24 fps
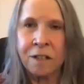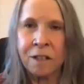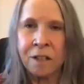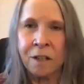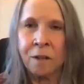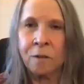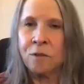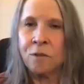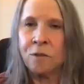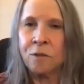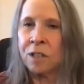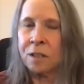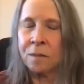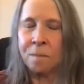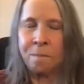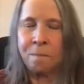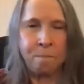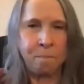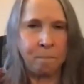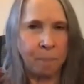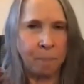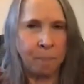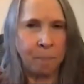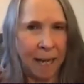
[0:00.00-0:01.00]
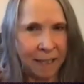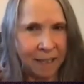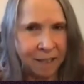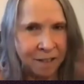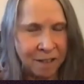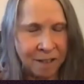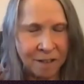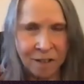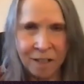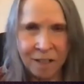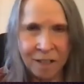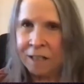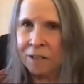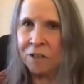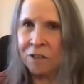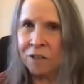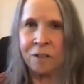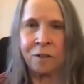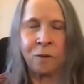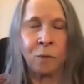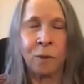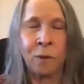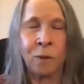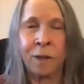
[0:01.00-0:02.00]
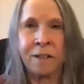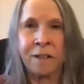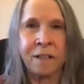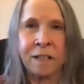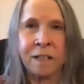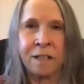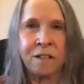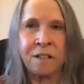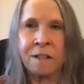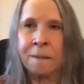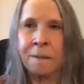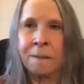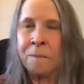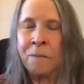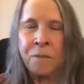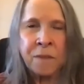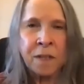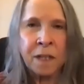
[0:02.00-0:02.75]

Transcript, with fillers: you know, just body sensation awareness.